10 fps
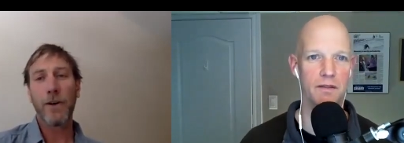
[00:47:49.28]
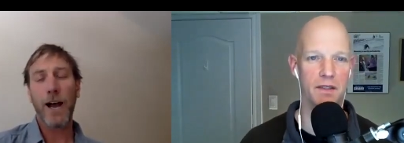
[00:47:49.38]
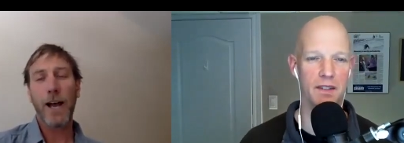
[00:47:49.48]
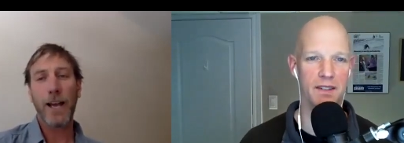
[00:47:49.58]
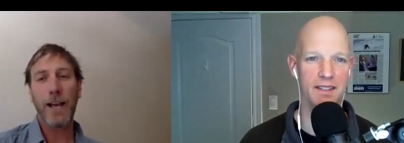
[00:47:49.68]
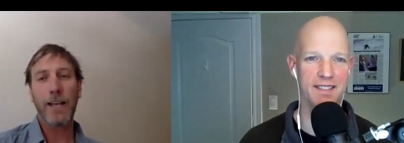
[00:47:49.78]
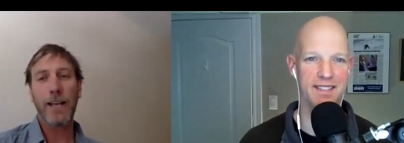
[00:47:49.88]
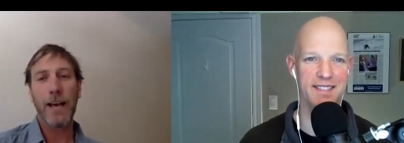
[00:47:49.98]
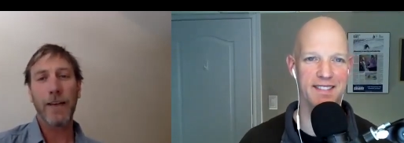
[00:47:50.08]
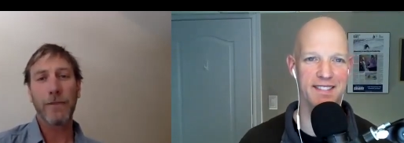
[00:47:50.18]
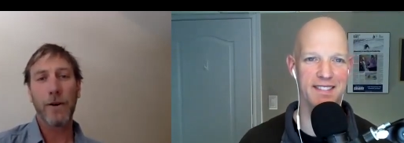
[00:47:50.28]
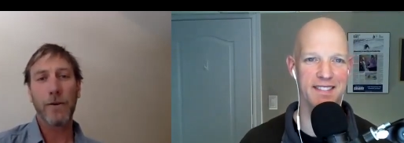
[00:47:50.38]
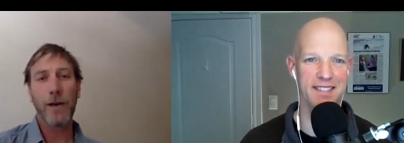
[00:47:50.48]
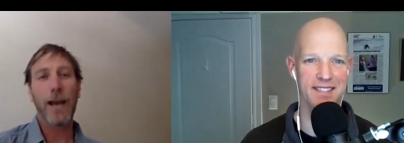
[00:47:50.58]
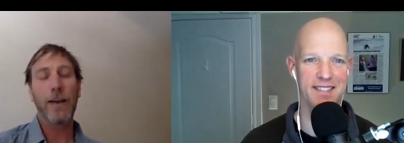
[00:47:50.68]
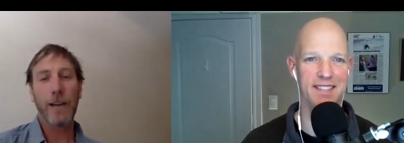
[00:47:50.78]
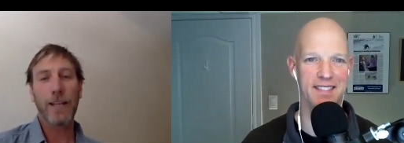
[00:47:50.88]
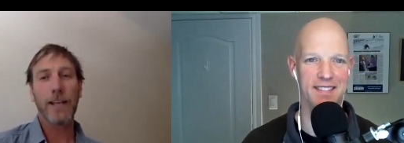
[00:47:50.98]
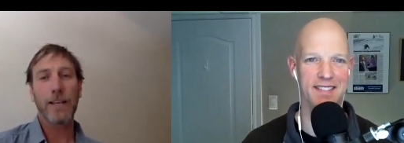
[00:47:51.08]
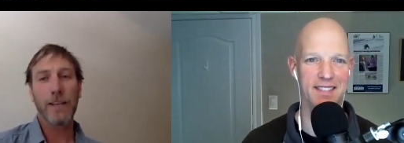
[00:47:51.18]
Speaker 1: mm-hmm. I-N-F-O at
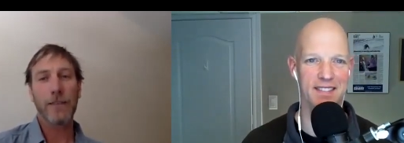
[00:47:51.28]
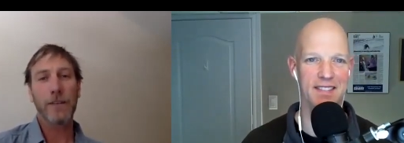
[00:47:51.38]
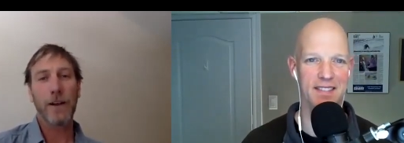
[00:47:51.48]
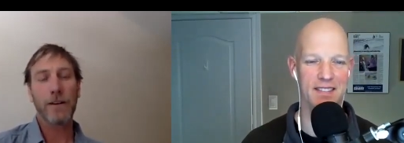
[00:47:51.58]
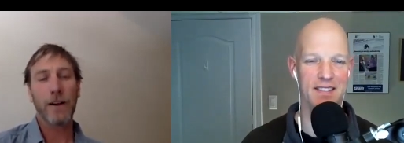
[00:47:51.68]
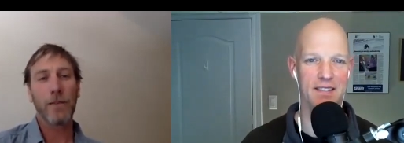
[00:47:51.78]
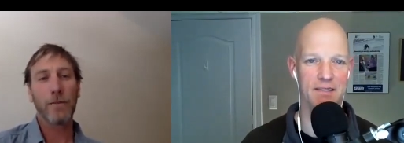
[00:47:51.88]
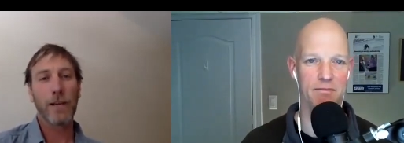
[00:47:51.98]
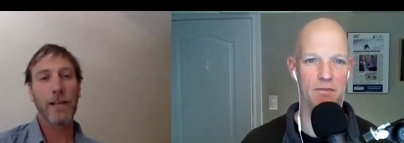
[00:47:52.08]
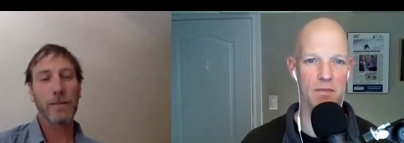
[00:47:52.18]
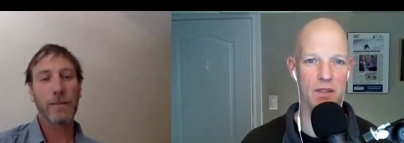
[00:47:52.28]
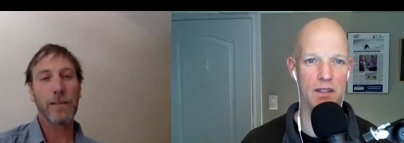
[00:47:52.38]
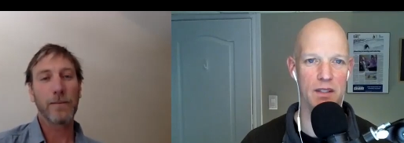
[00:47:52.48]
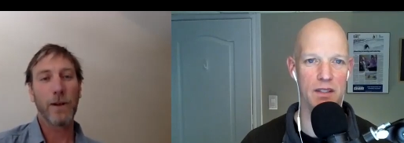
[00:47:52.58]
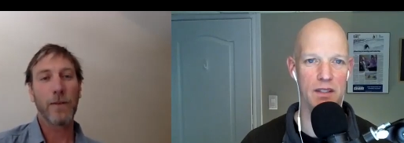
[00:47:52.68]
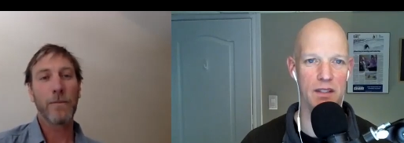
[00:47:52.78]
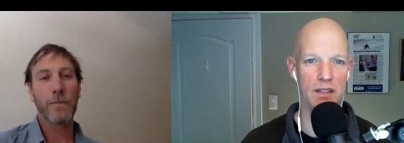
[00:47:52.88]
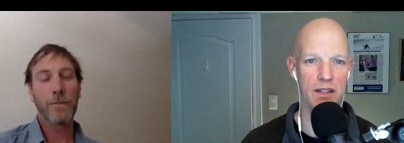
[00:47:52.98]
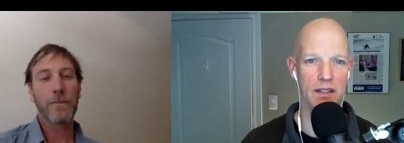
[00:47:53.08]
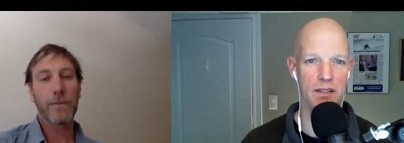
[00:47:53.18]
readysf.com will get to me as well.
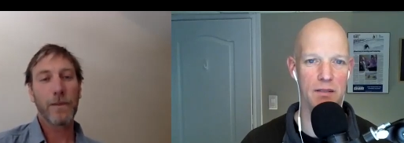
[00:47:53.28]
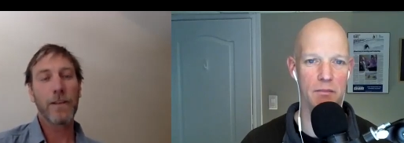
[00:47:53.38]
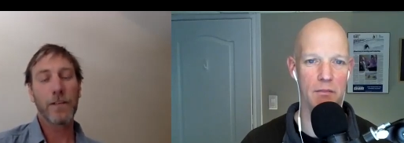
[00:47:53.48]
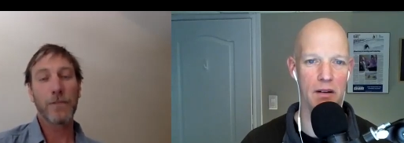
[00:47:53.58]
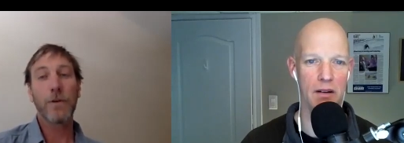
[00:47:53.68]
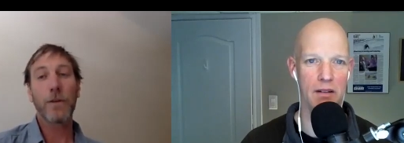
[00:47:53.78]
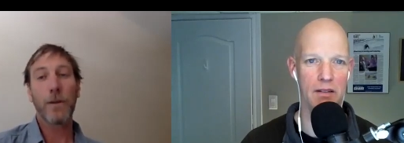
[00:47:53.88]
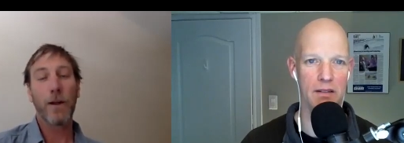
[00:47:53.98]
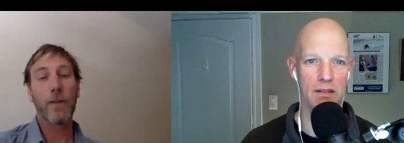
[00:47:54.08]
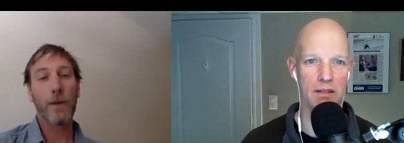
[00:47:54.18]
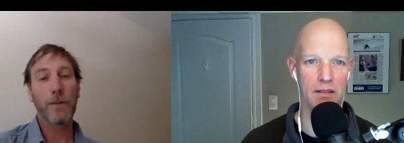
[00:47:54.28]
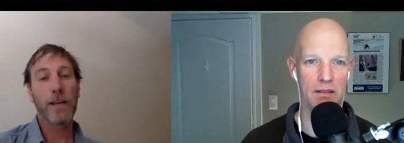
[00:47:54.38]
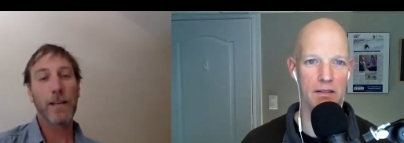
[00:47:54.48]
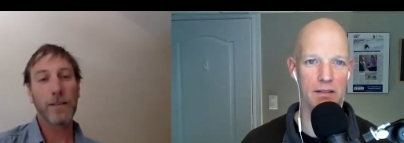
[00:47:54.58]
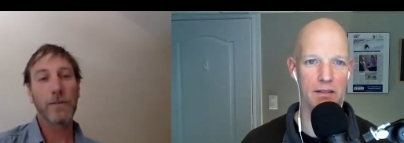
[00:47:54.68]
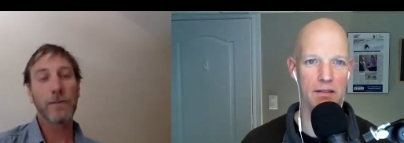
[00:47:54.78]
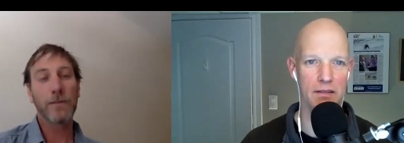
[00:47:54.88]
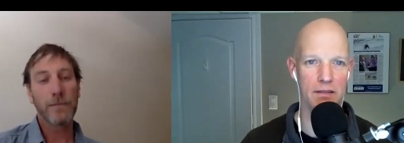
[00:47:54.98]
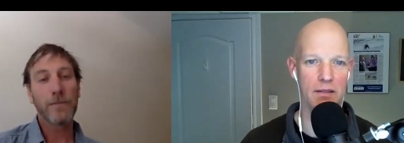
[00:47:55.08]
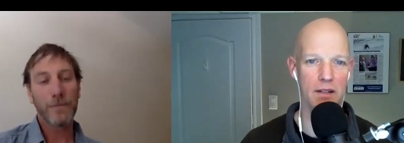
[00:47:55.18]
Awesome. And there's a phone number on the website too.
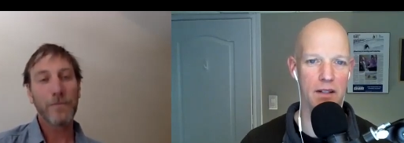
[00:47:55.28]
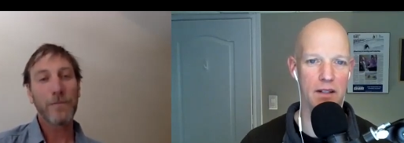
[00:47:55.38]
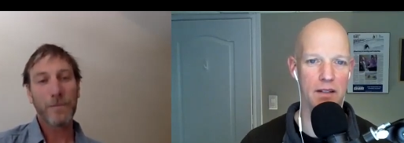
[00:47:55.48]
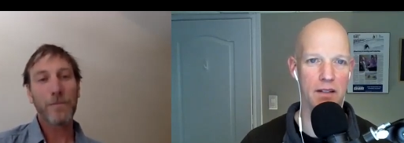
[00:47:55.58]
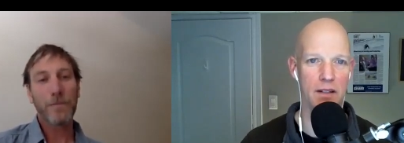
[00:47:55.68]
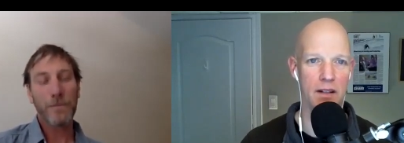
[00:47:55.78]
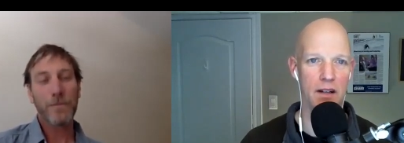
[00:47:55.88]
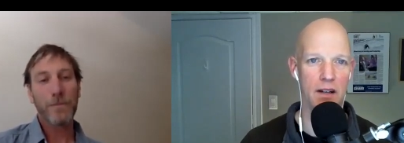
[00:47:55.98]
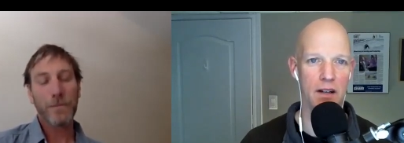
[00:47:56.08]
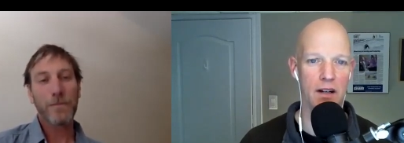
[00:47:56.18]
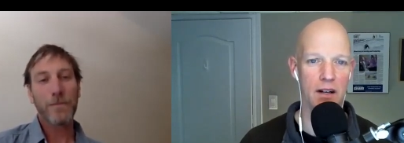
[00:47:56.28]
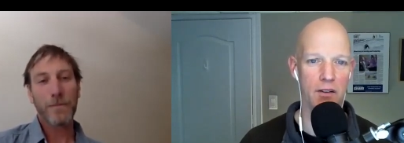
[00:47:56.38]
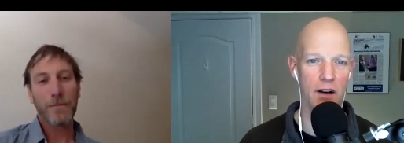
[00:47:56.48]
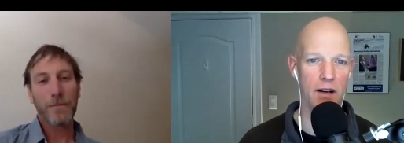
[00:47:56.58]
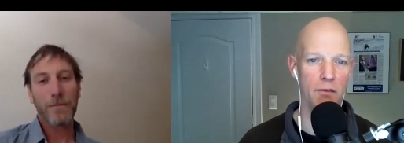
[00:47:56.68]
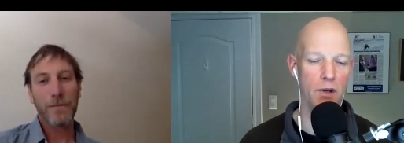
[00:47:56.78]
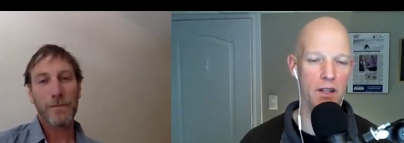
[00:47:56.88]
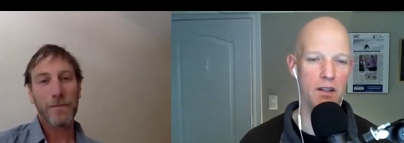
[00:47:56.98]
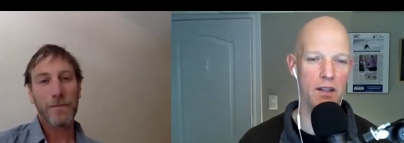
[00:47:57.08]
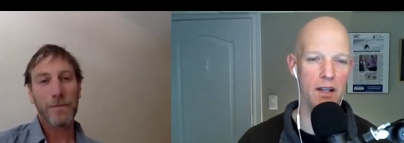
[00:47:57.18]
Speaker 2: Right on. All right. Well,
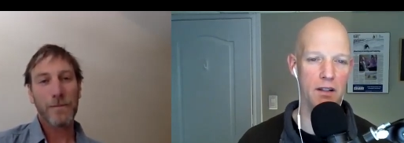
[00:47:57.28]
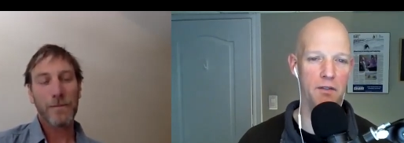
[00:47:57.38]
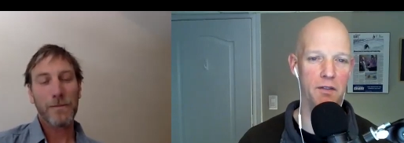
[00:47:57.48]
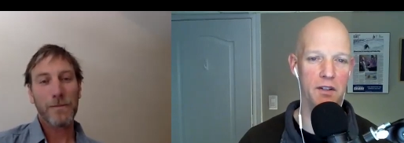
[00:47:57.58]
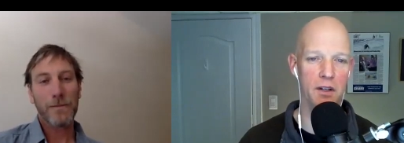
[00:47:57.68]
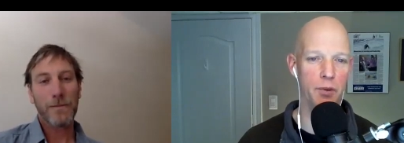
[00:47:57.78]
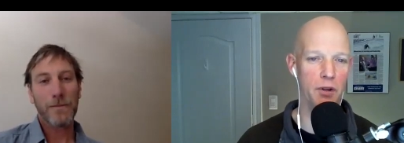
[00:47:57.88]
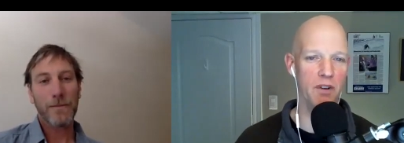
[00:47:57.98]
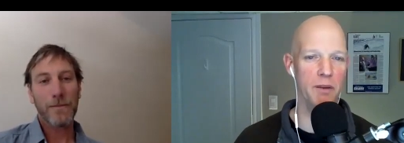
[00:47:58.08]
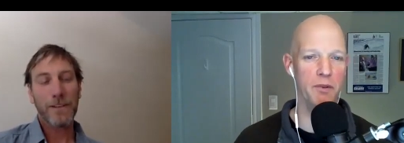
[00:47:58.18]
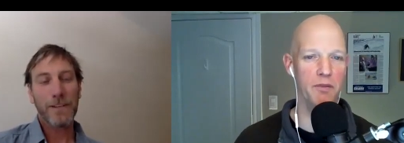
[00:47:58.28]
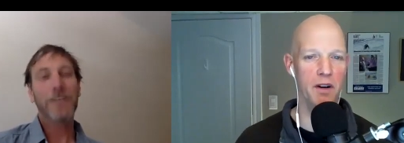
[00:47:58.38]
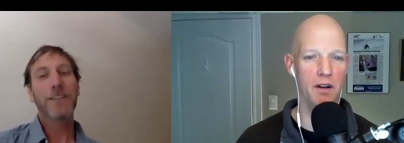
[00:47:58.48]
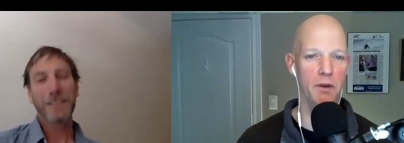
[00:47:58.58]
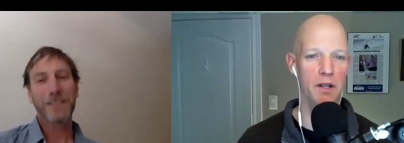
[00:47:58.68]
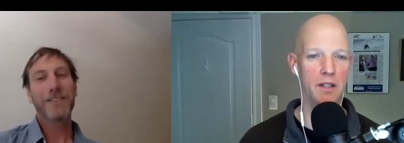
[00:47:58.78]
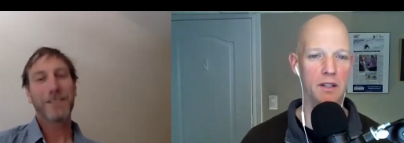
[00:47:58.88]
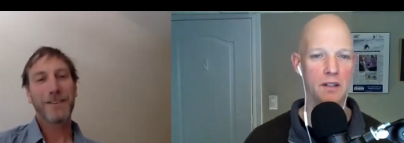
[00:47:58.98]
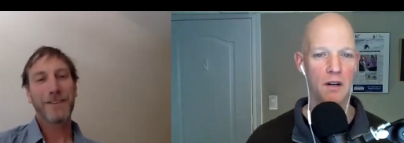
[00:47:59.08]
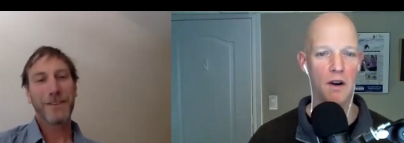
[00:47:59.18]
let's uh, let's finish up with our rapid fire
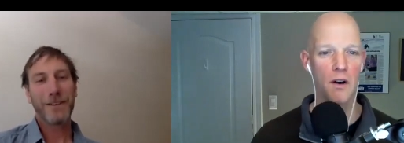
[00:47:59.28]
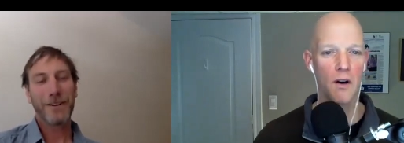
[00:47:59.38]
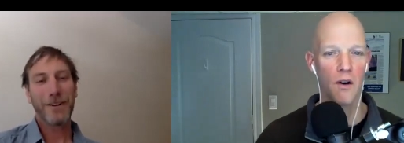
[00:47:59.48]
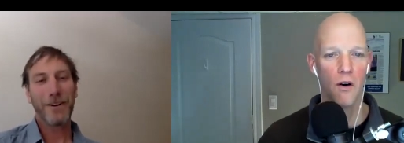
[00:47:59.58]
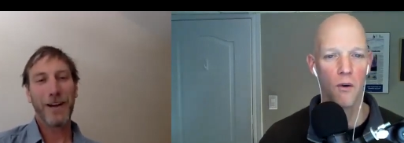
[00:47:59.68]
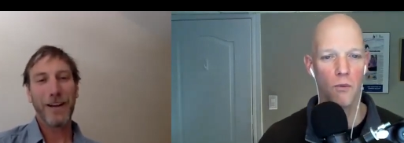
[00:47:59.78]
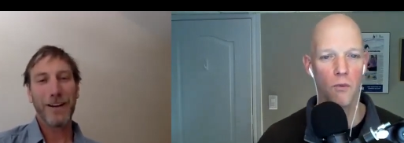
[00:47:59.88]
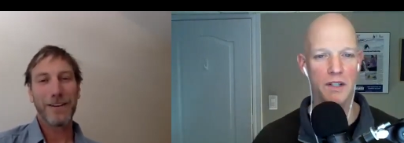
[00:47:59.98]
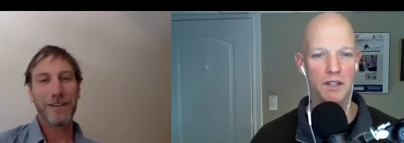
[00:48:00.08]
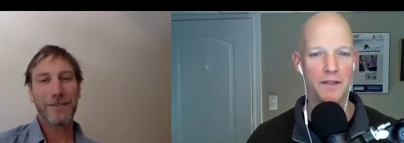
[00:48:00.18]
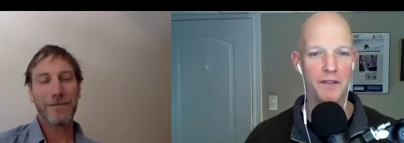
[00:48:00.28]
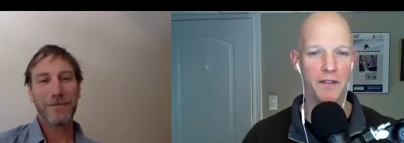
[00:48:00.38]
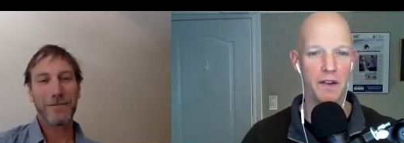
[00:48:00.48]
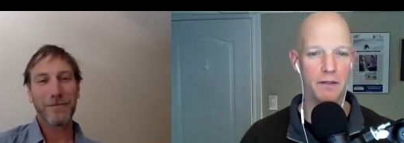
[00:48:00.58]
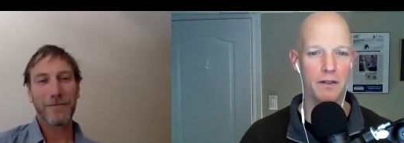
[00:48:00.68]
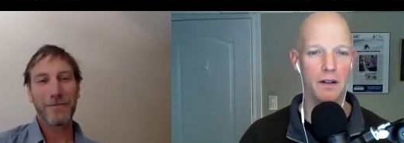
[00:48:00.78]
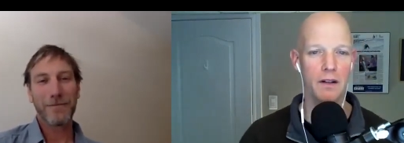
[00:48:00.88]
questions. All right. What is your favorite